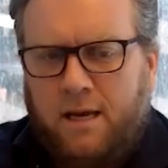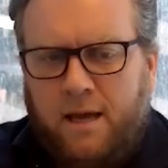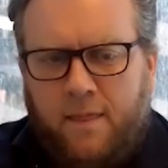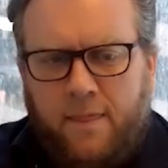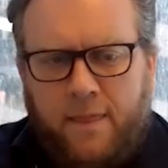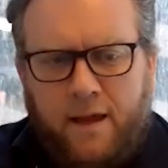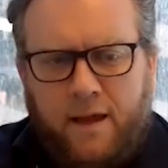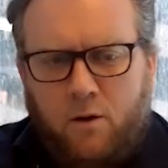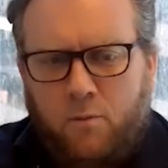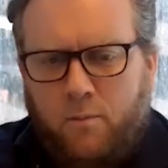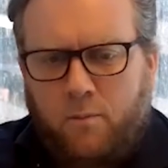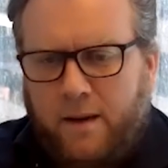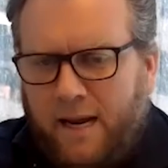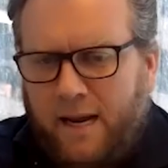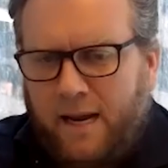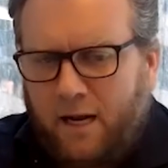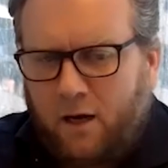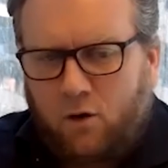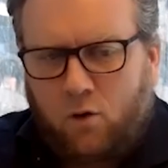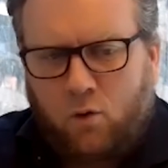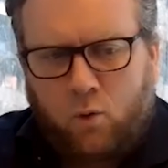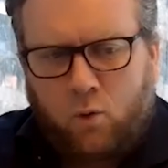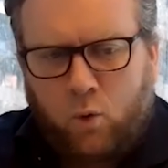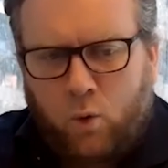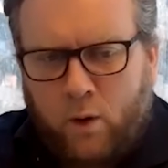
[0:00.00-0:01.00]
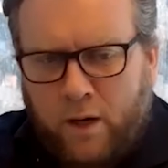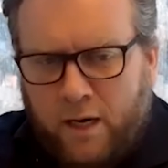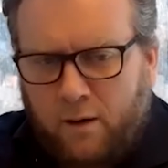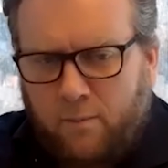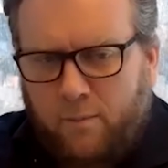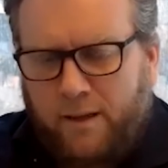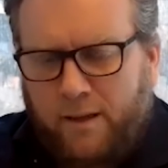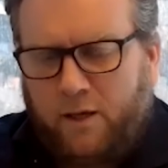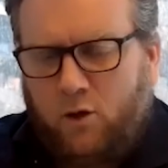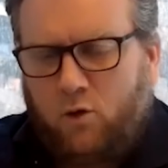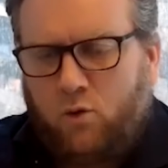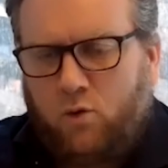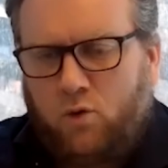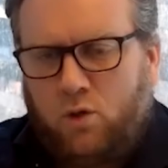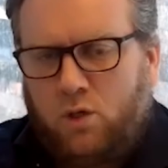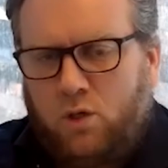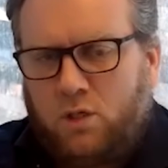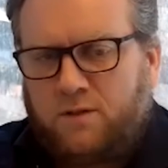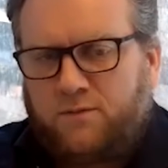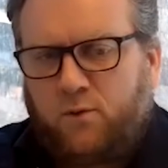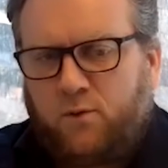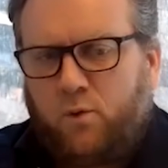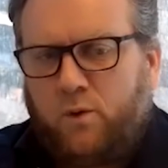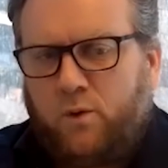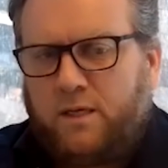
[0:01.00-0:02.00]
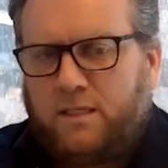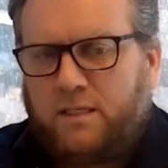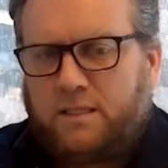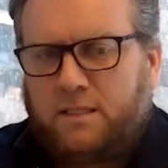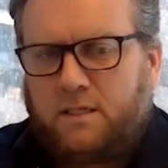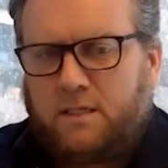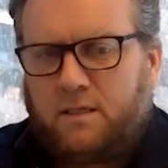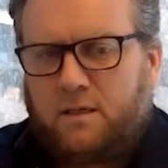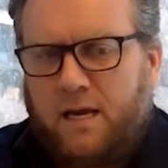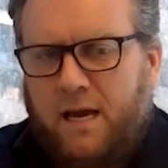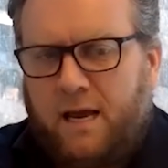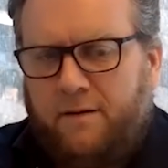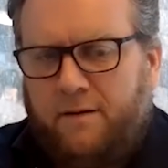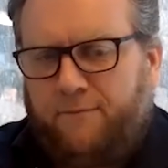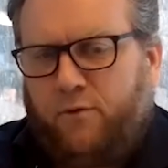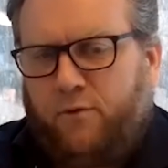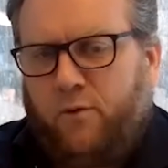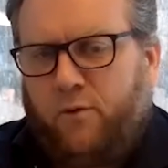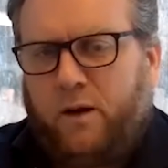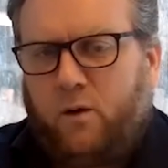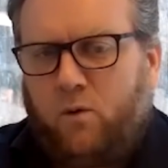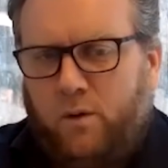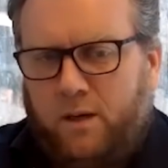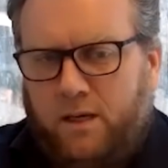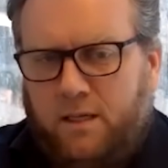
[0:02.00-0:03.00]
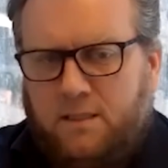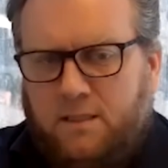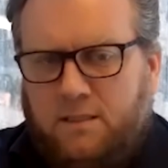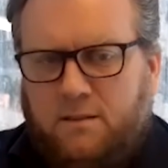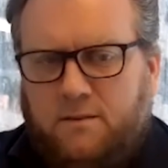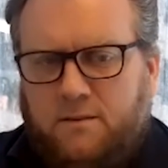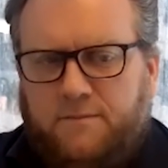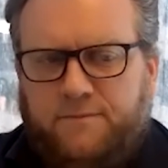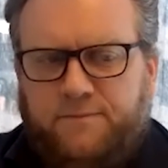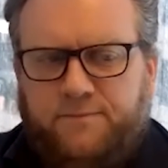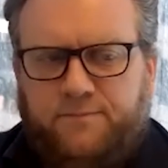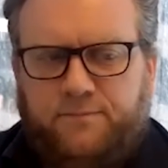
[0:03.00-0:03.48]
that'll be incredibly good news for risk and for equities.